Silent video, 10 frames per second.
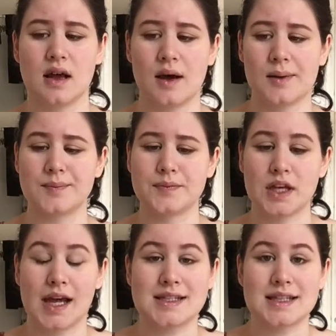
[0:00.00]
um,
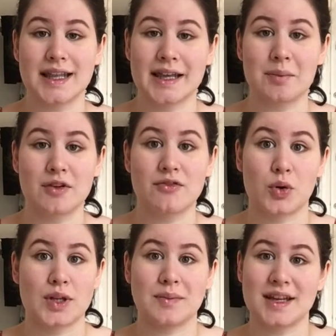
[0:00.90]
got delayed by
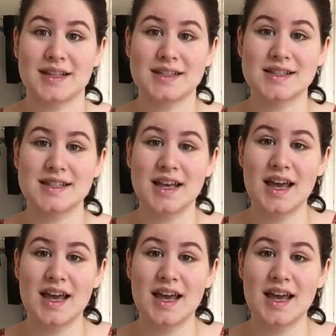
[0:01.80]
40 minutes,